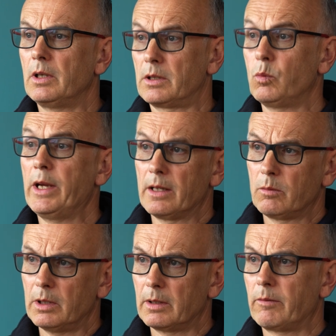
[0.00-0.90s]
this
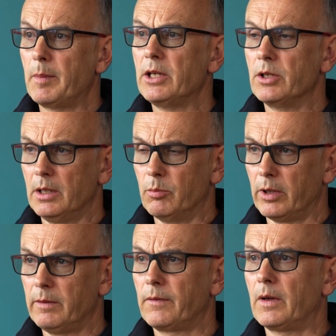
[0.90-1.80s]
week. We'll have a major
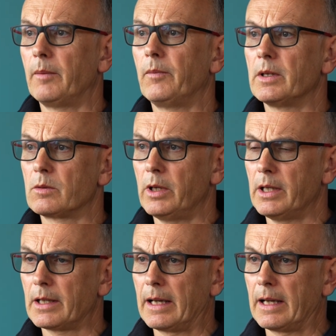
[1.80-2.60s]
debrief this week,